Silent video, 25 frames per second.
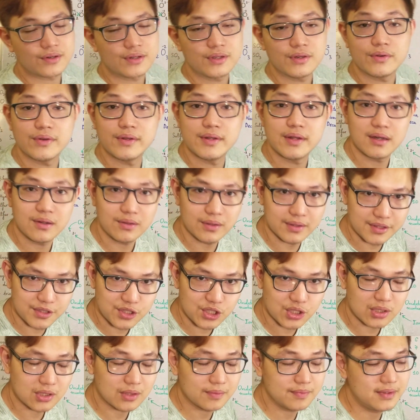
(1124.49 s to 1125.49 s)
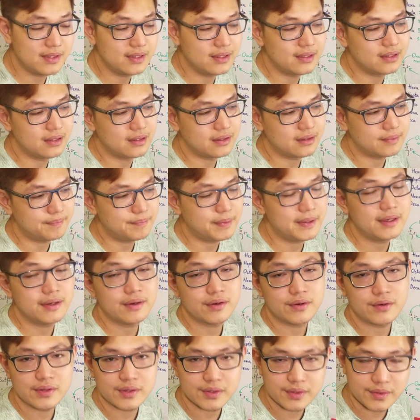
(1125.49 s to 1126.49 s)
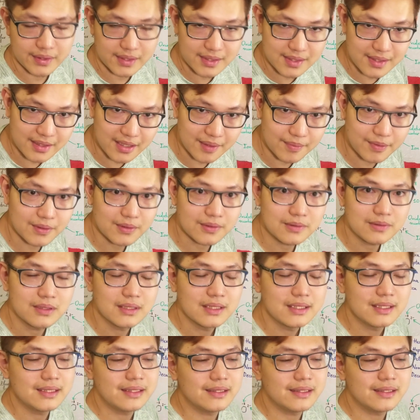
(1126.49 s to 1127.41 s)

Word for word: on your knowledge of the periodic table